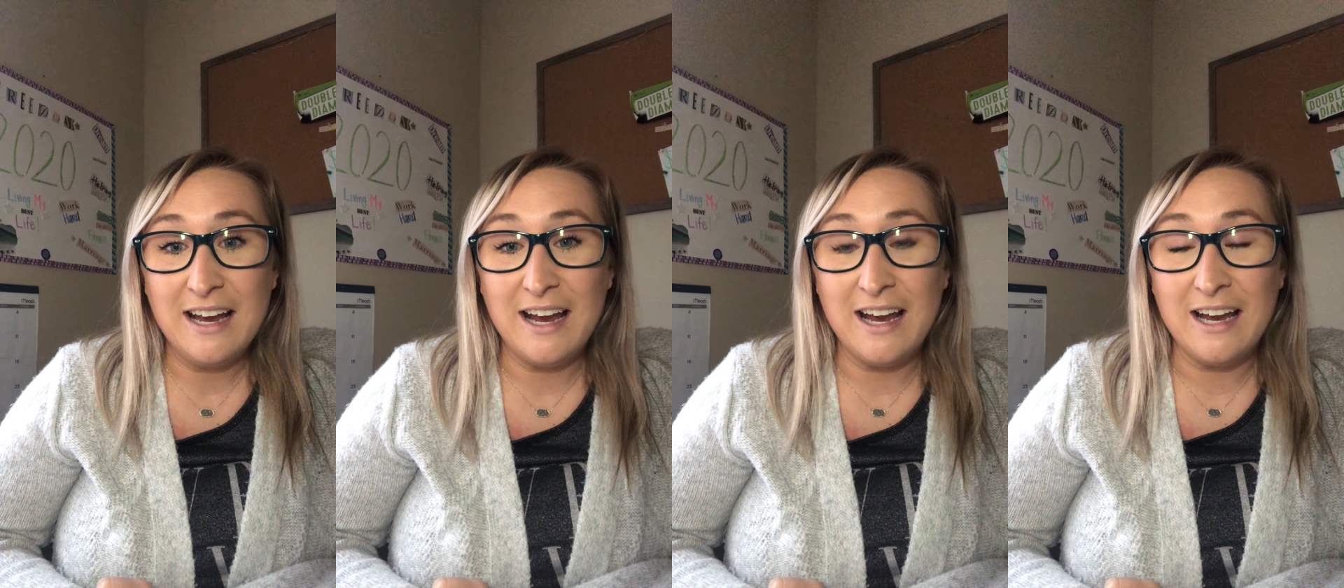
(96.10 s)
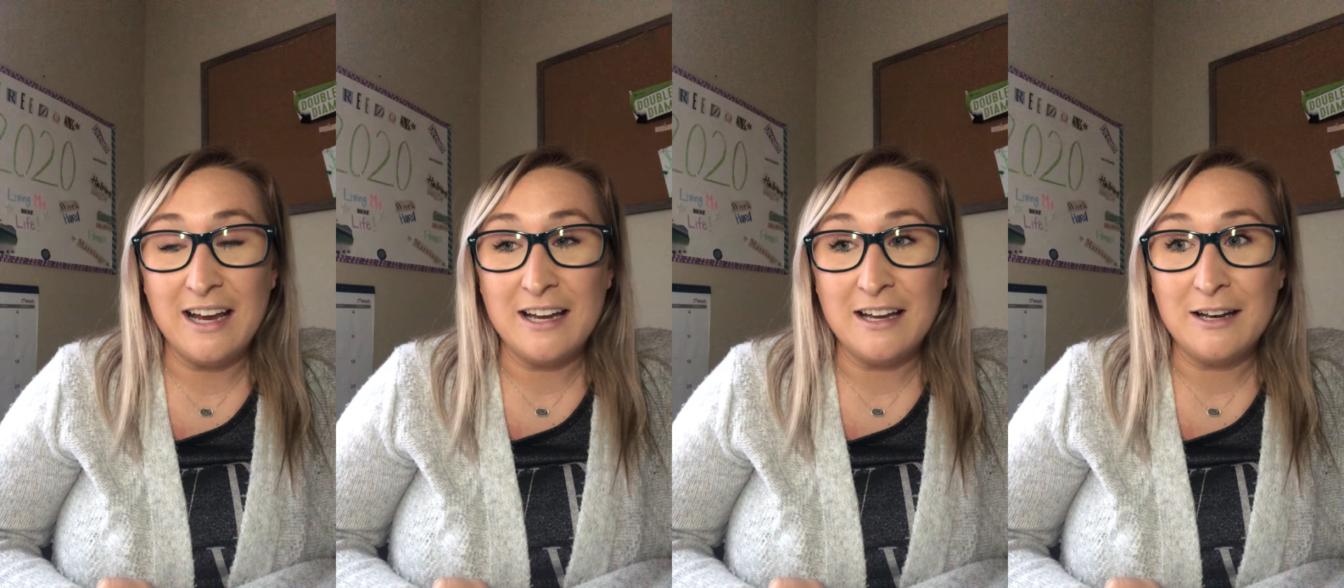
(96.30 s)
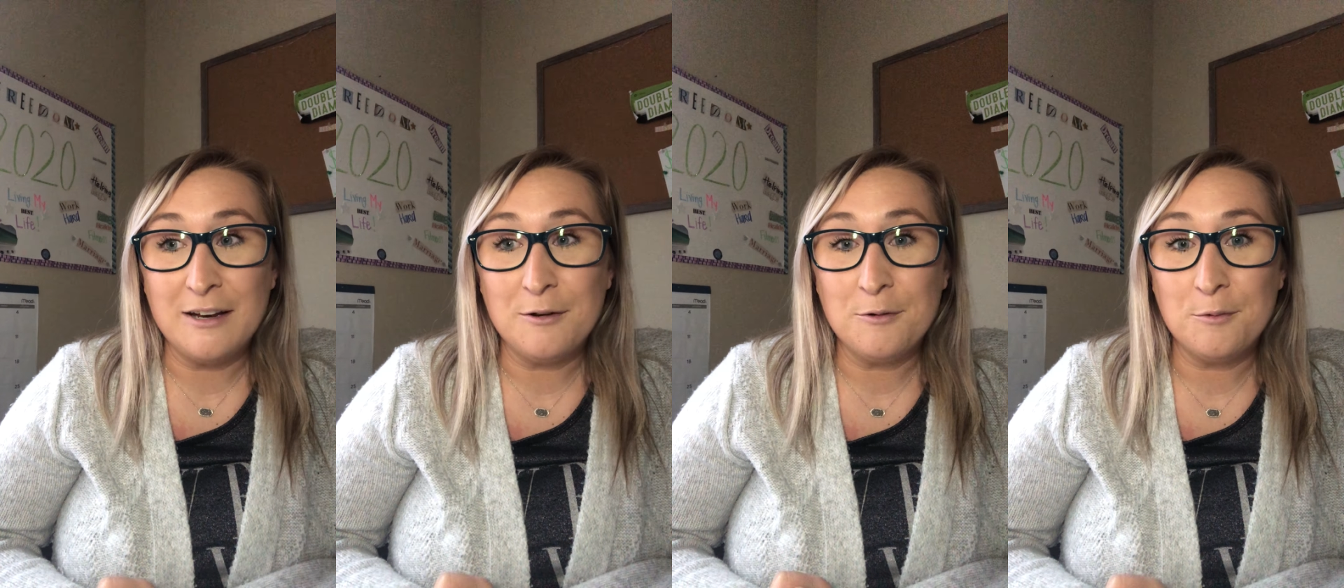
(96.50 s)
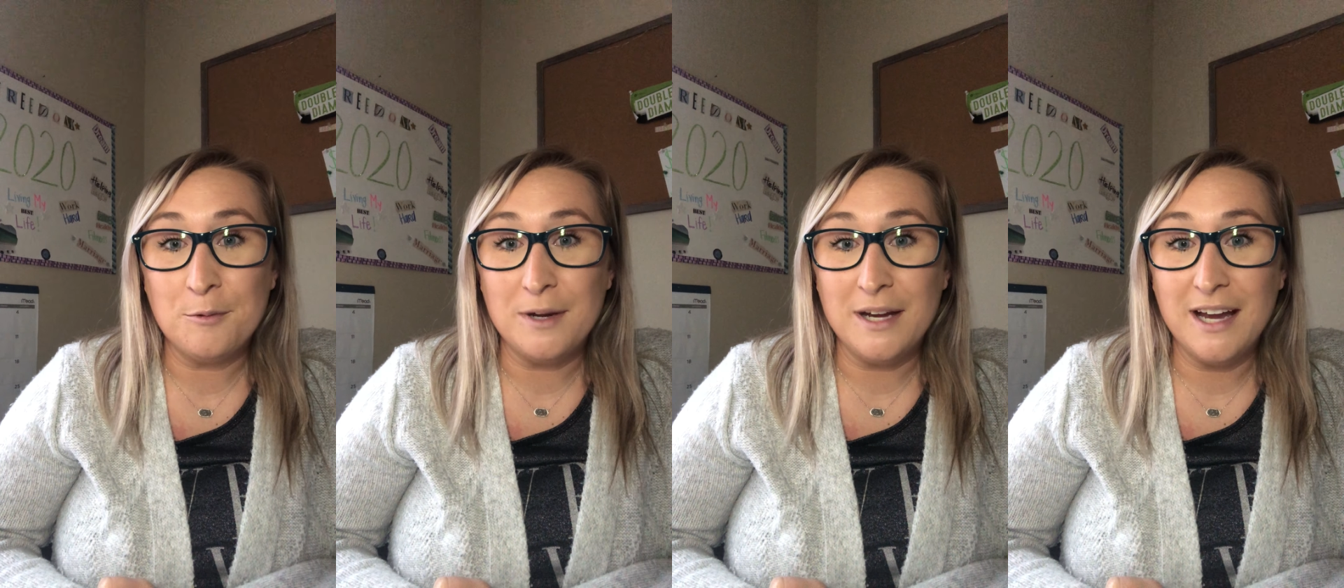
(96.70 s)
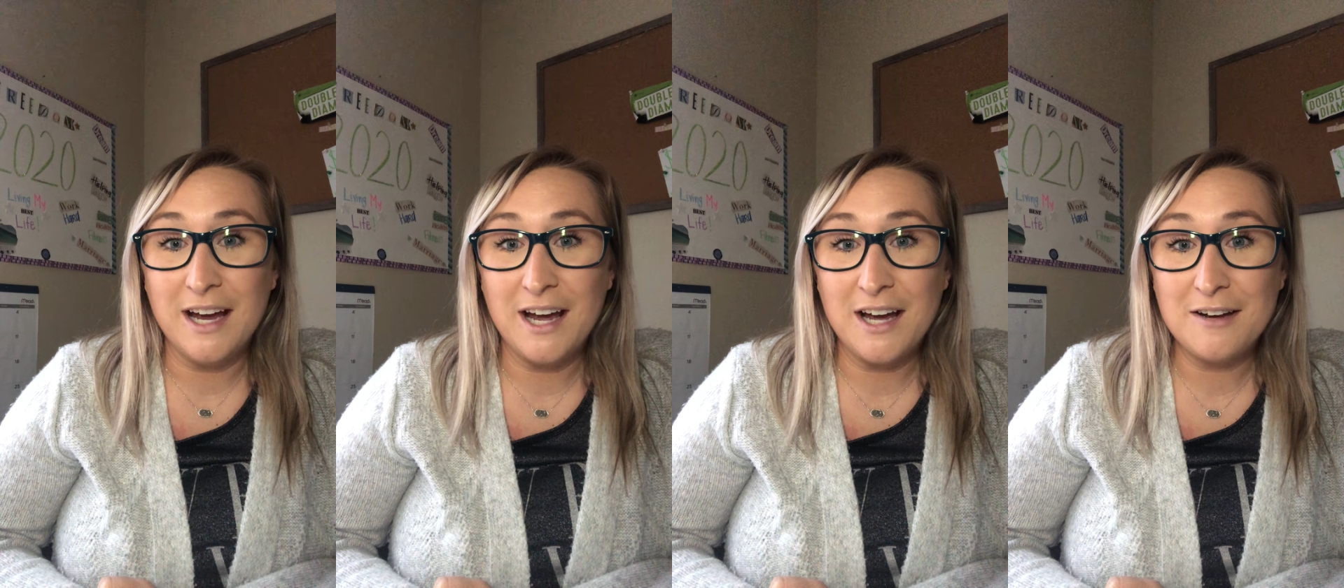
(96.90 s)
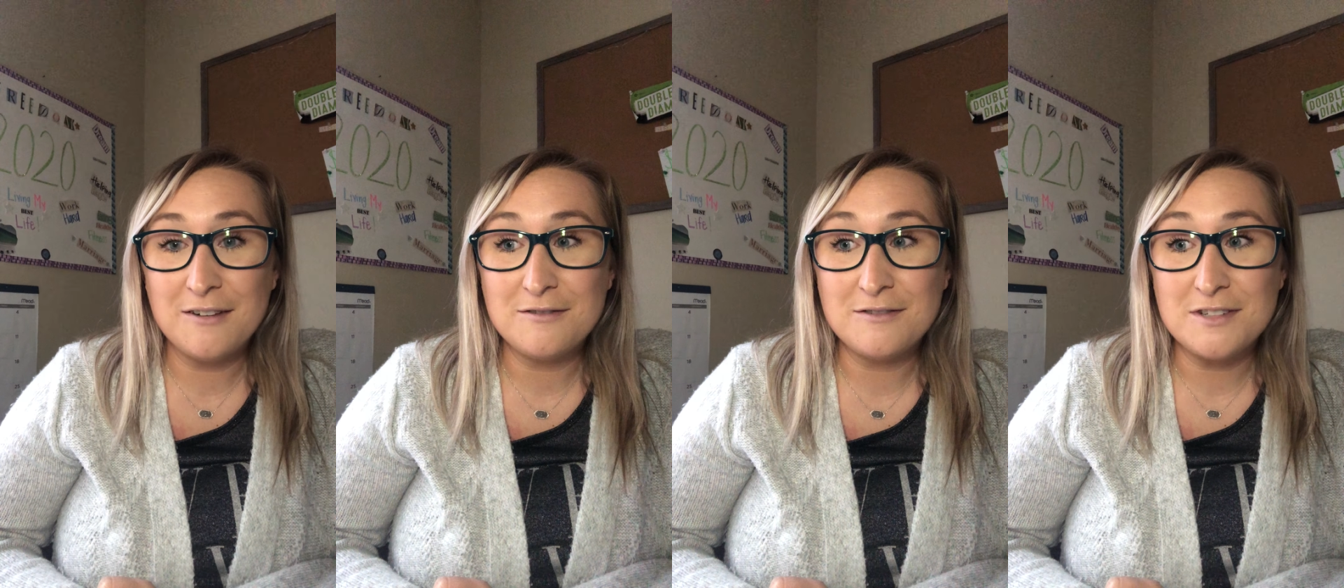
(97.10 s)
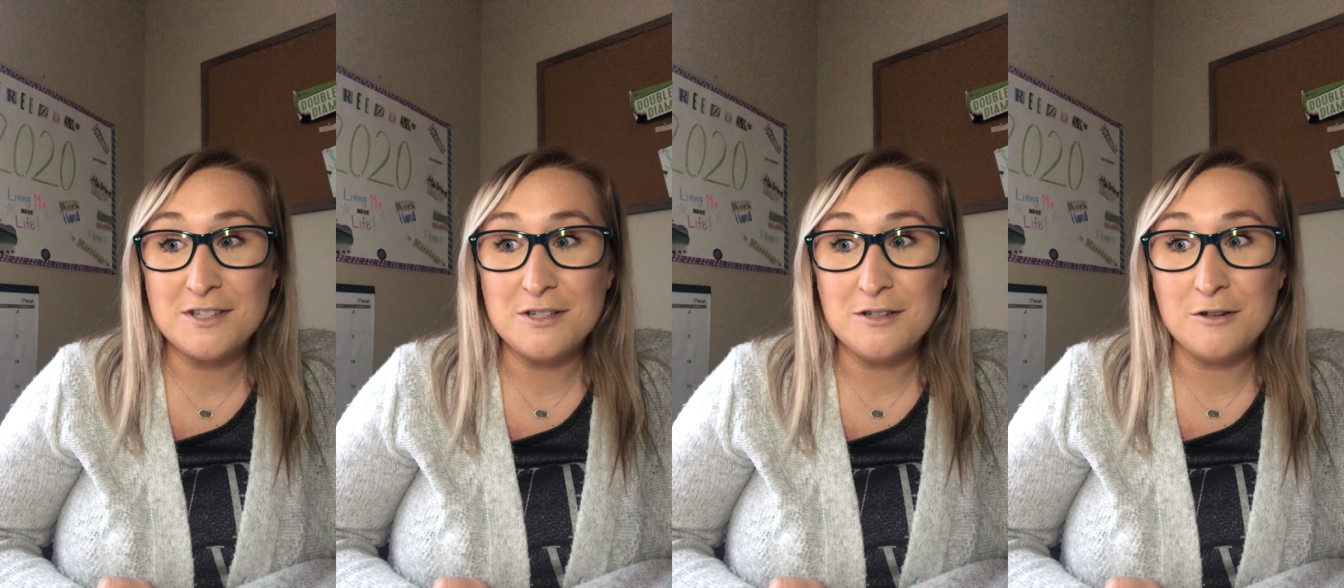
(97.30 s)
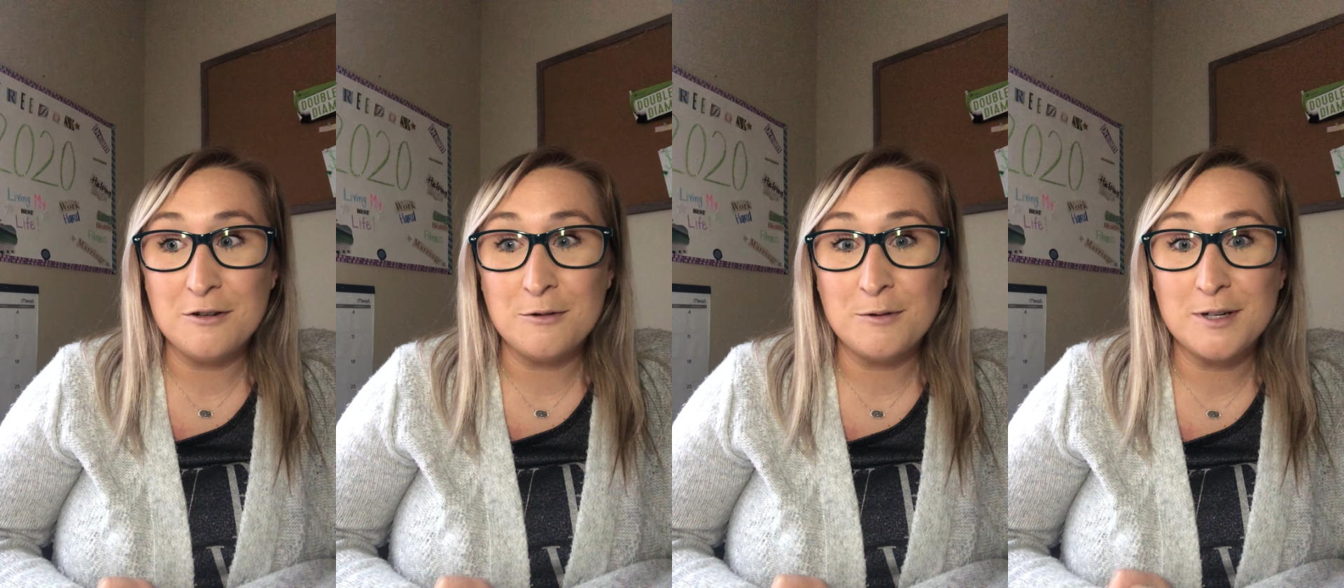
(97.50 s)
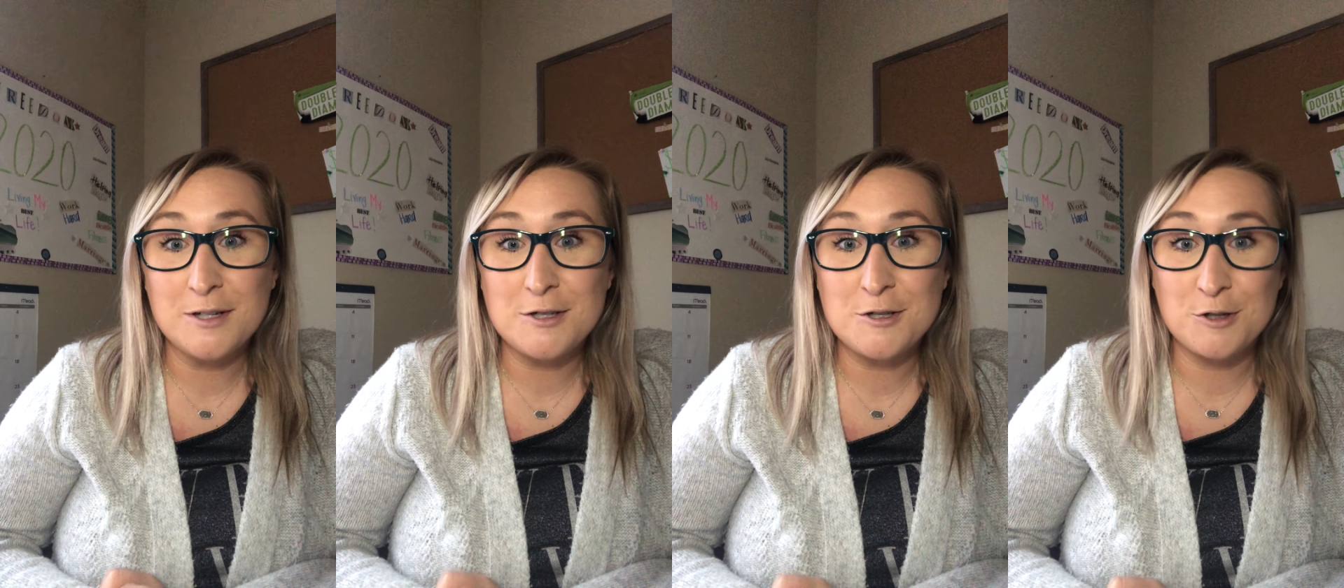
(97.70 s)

And we have to